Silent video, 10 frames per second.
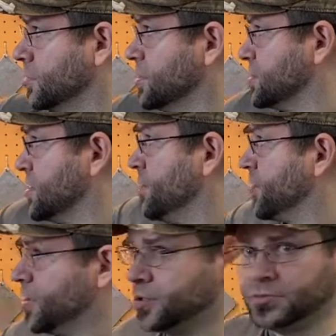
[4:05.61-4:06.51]

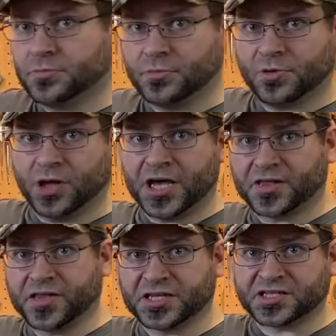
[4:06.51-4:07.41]
something
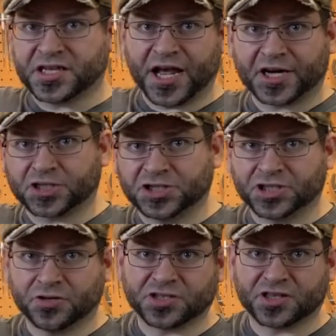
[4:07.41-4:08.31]
like this that actually
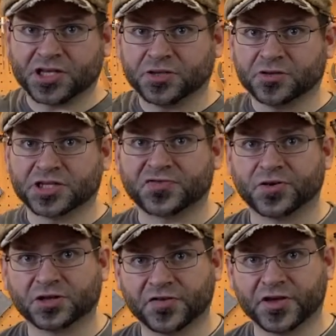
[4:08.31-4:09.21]
shows that they do this for
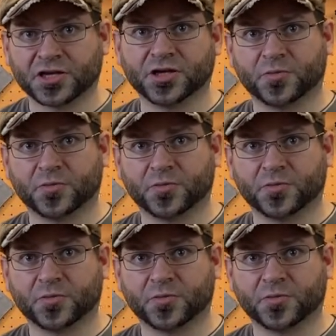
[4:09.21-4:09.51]
a living.